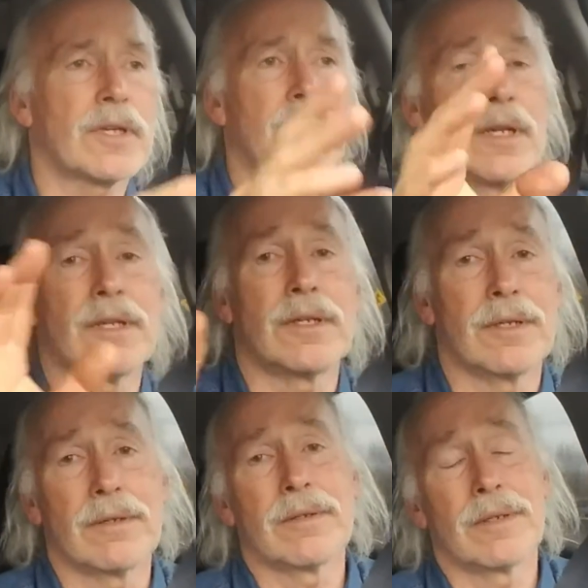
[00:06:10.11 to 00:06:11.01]

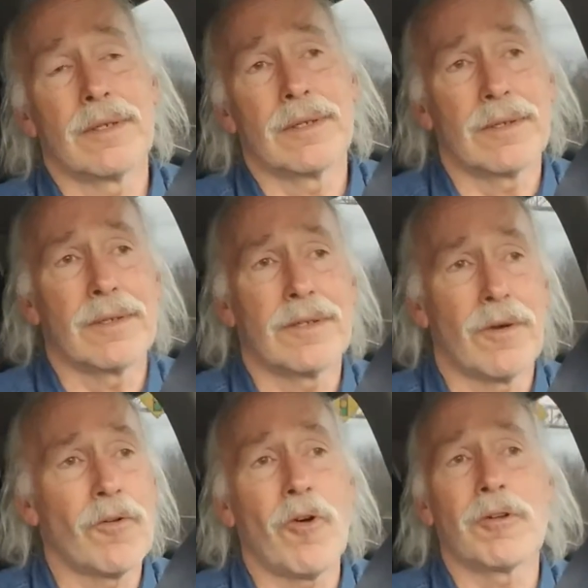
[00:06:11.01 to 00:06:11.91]
And
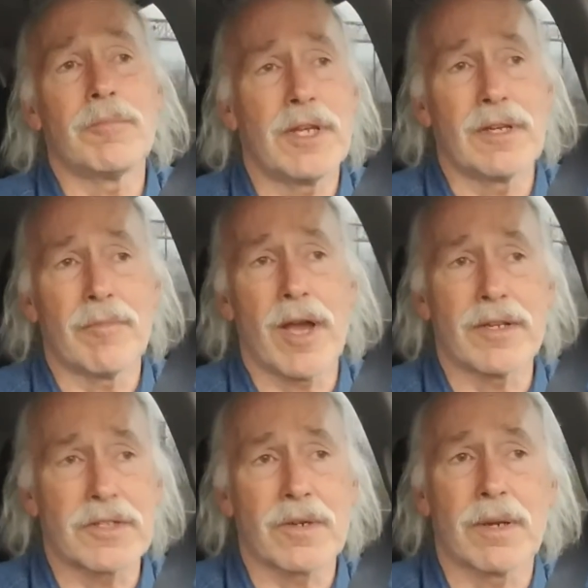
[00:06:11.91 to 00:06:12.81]
don't hold me to my
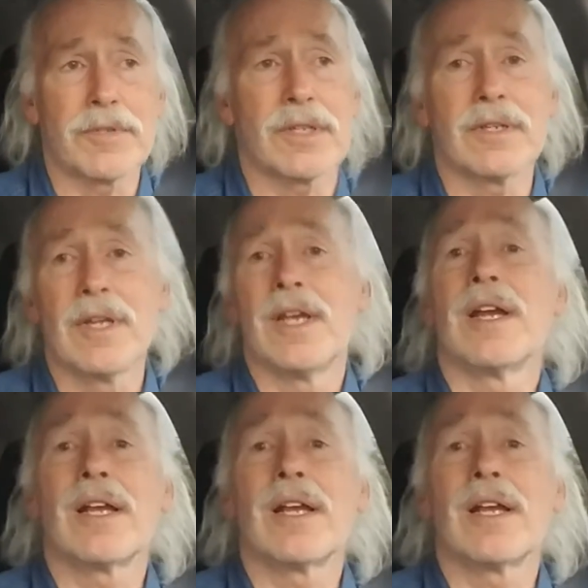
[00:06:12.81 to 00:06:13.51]
description,